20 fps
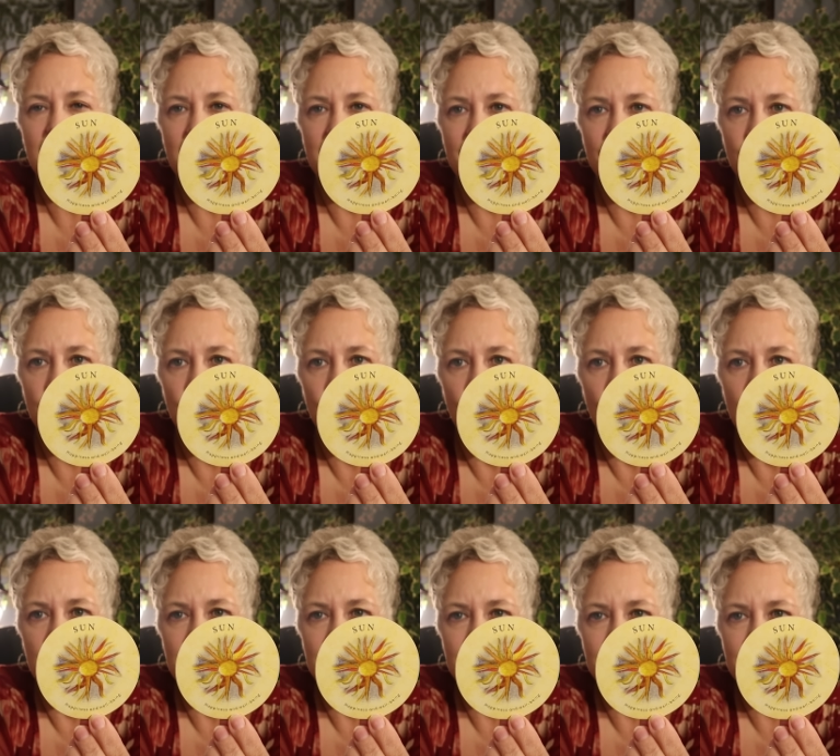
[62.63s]
a lot of
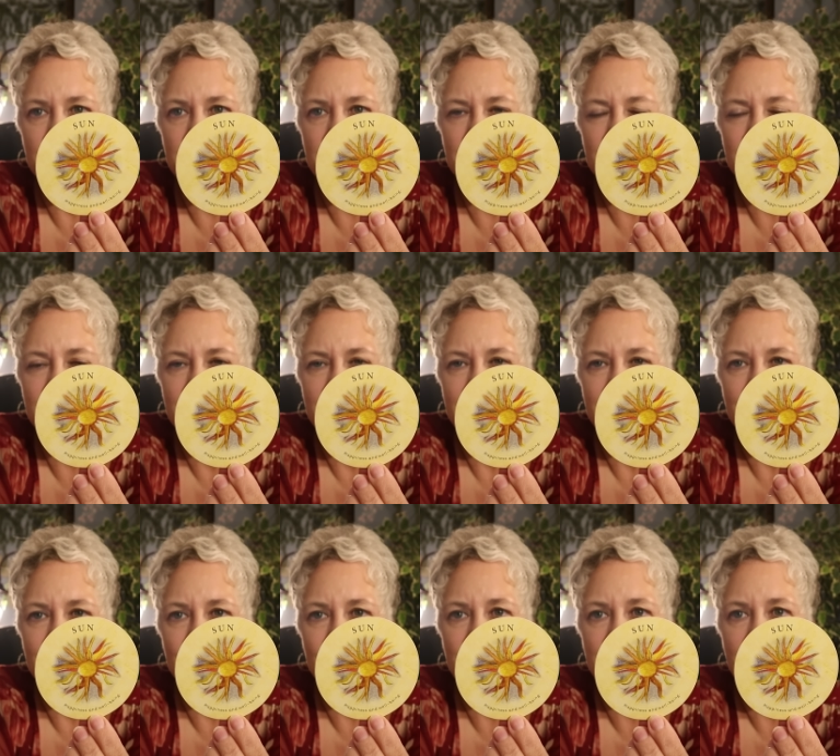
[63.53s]
warmth,
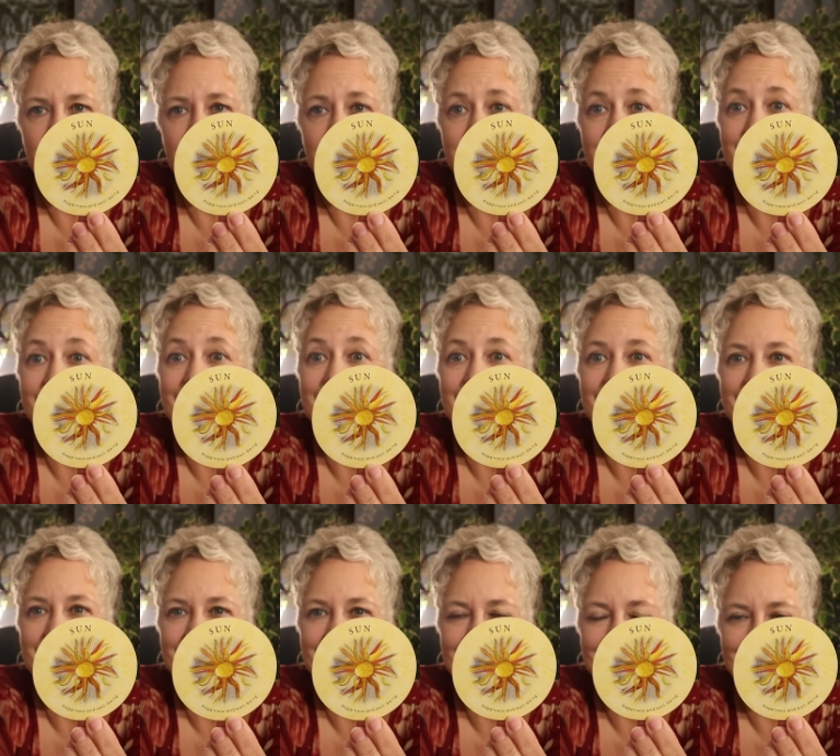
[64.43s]
okay, and
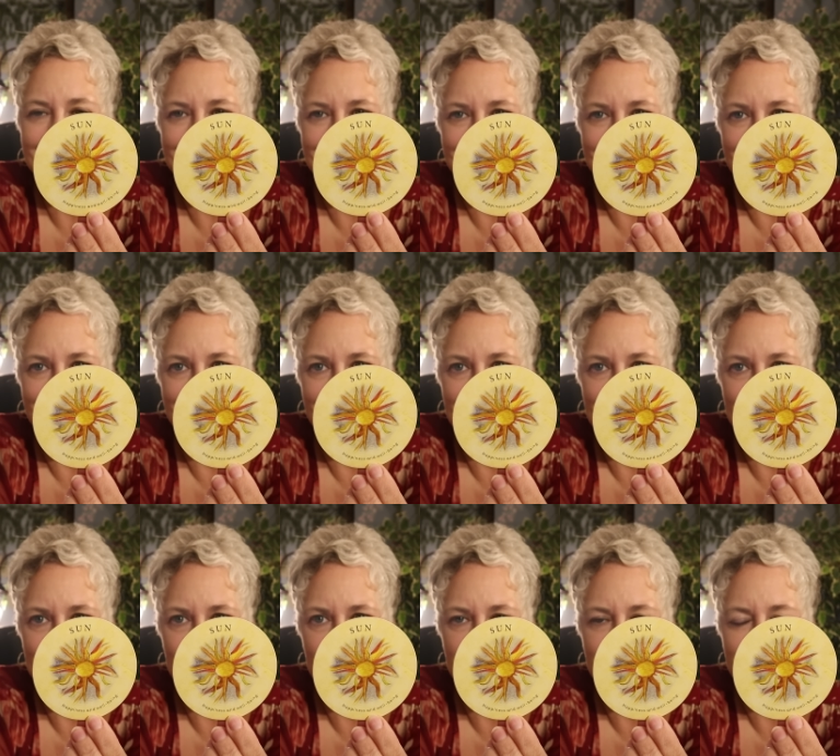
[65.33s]
healing
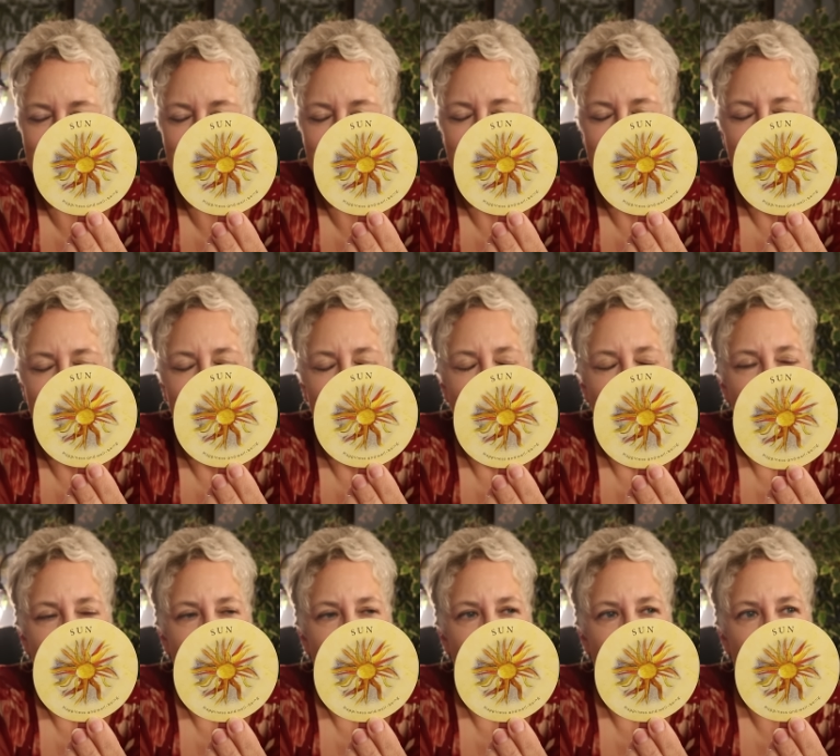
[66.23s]
energy.
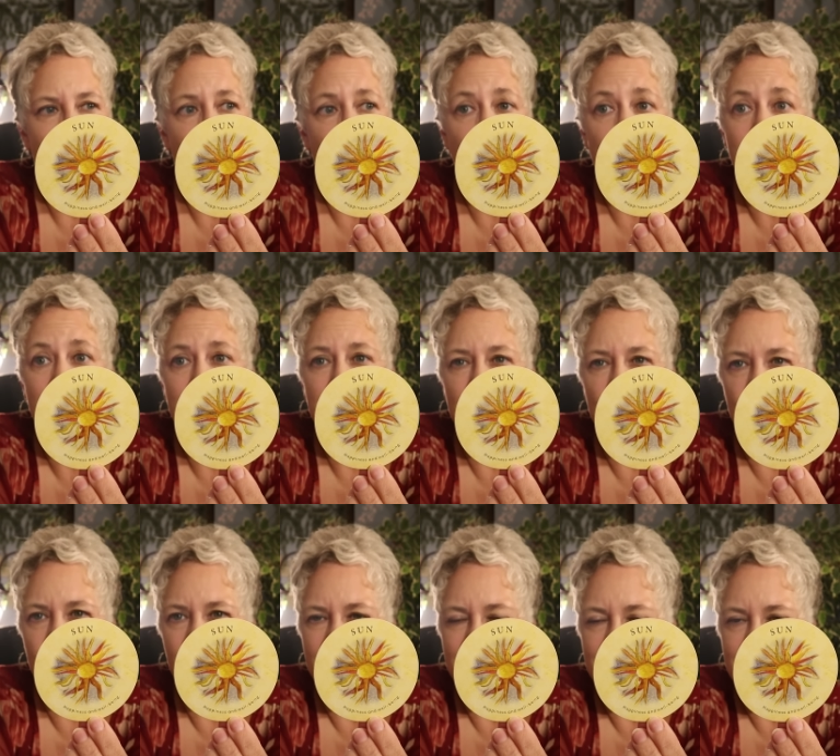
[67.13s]
So you may be
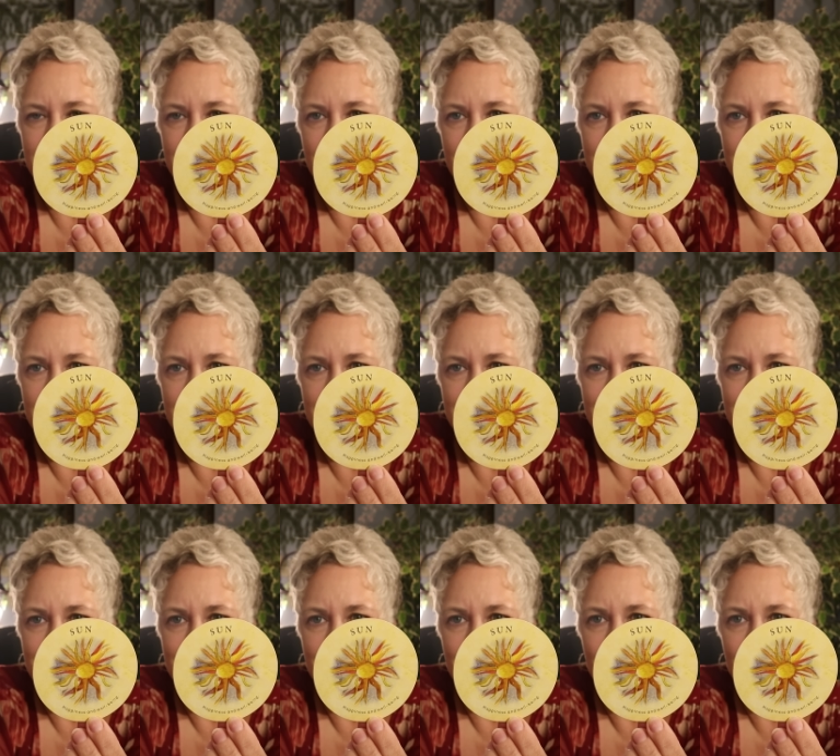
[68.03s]
radiating,
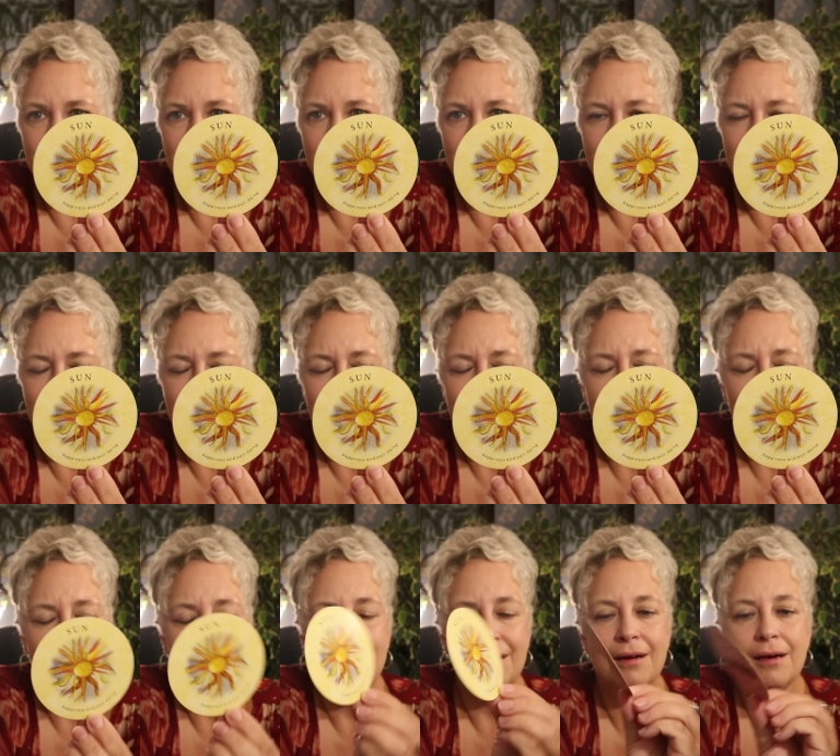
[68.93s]

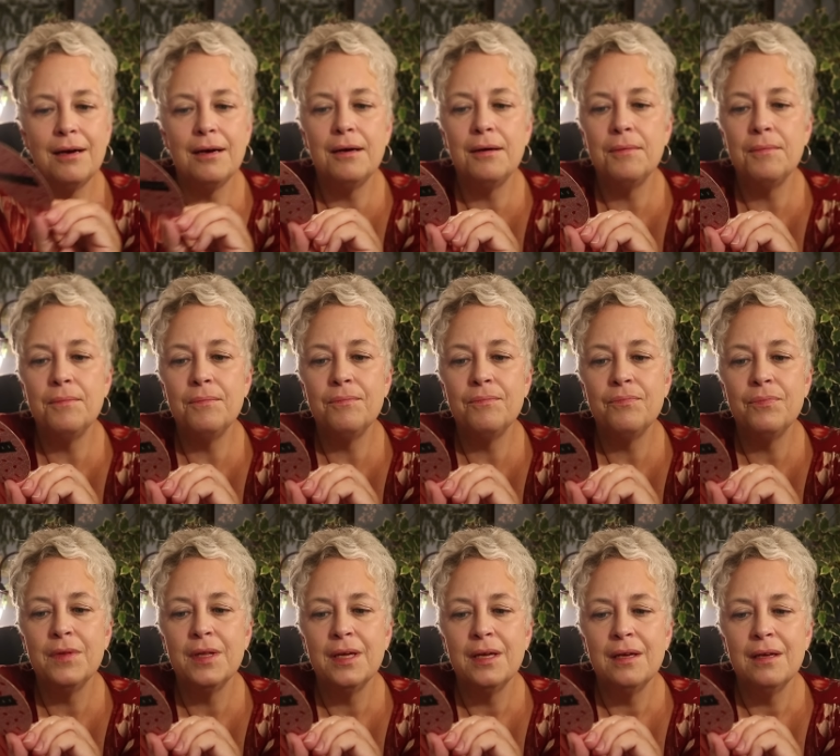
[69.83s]
okay? Um,
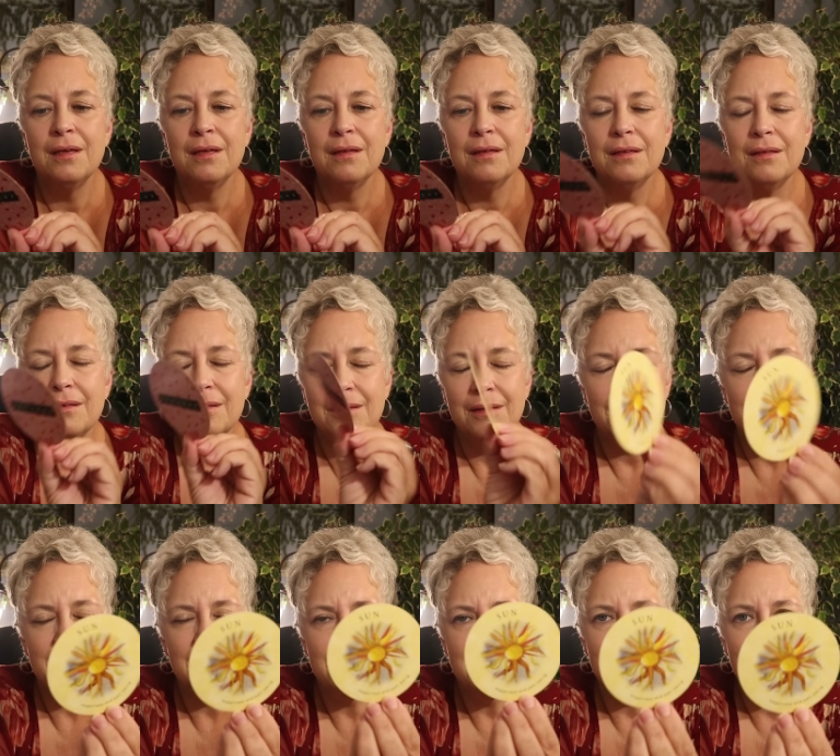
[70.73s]

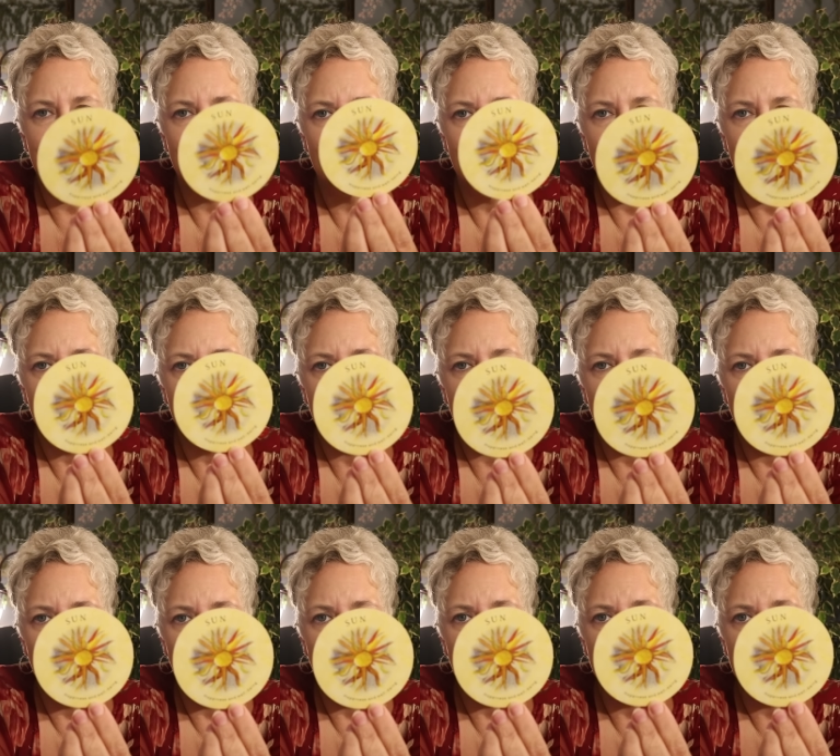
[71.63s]
this isn't a really
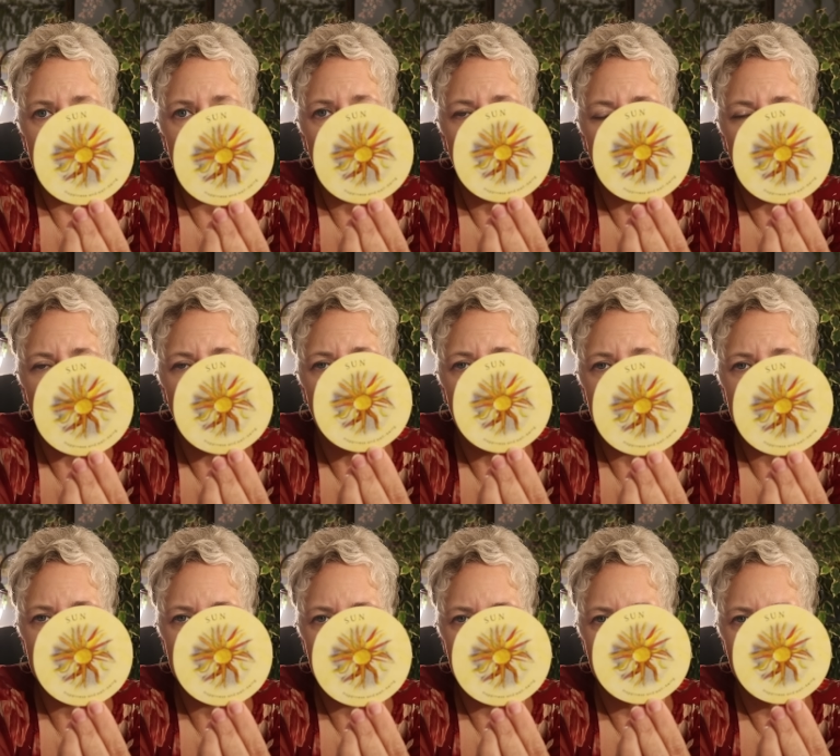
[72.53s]
good,
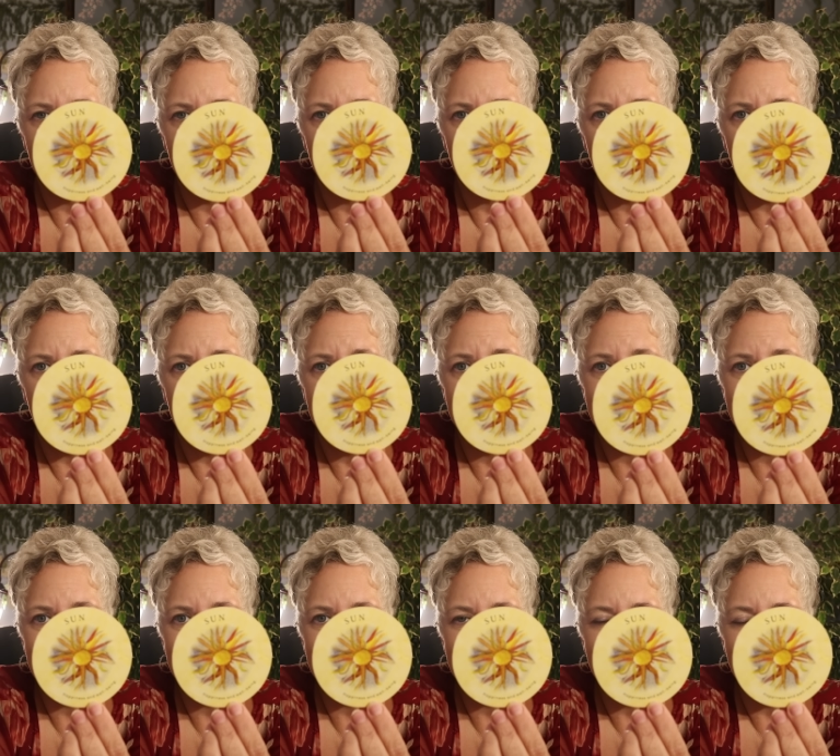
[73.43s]
positive
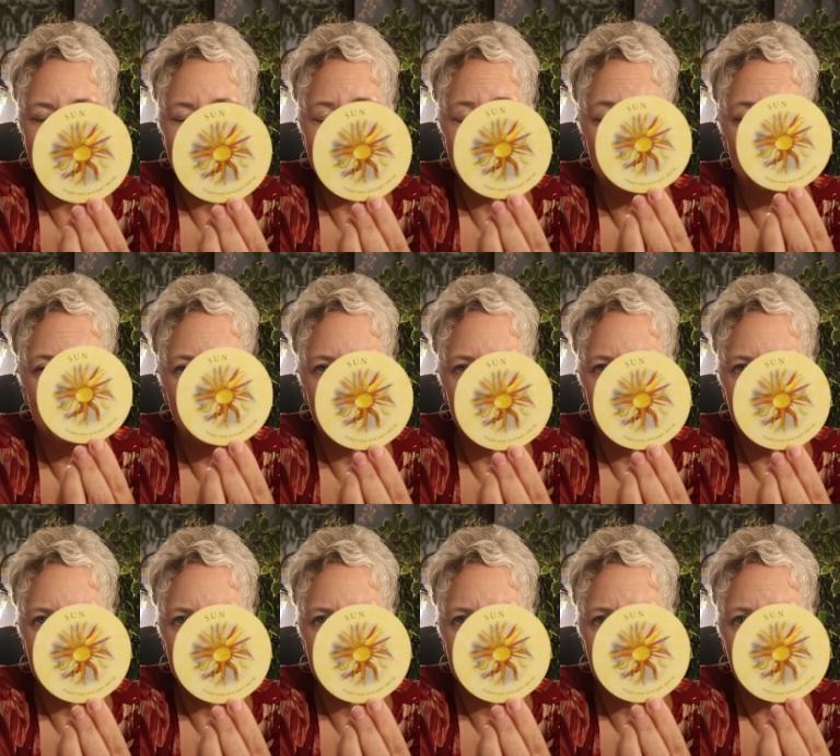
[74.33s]
mindset. It may
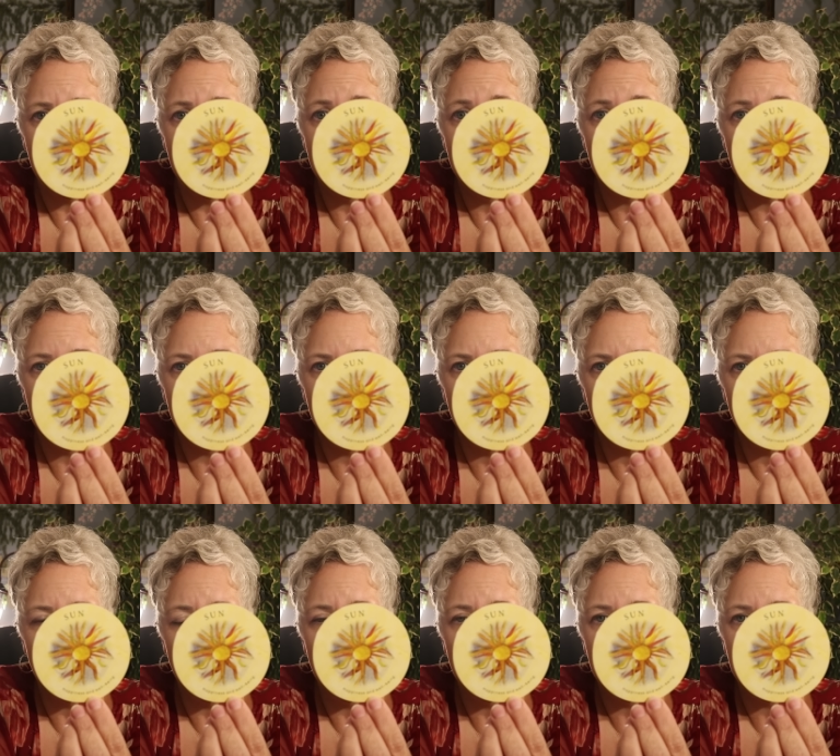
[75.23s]
be a time of
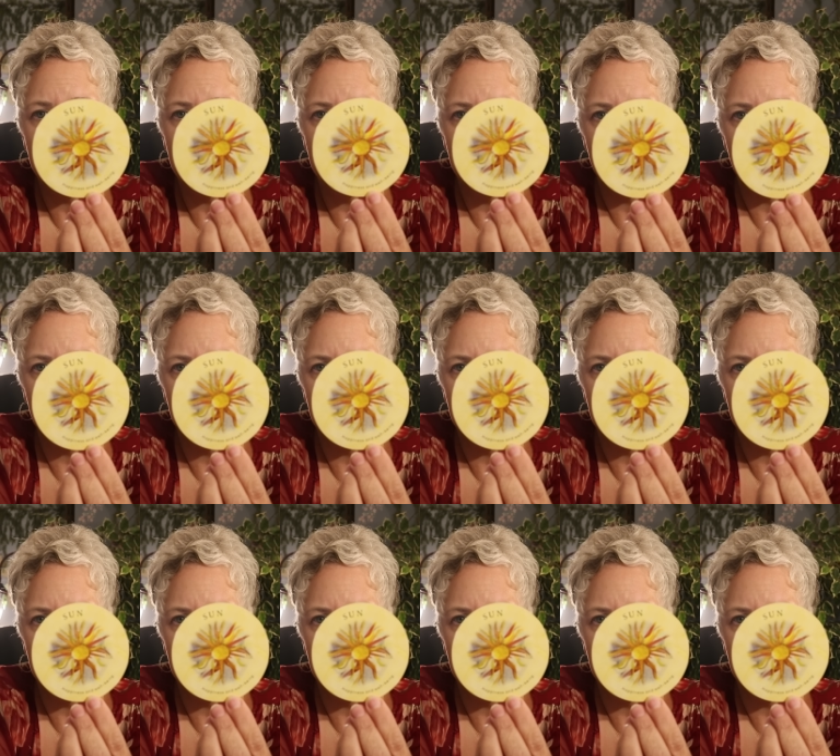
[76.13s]
growth and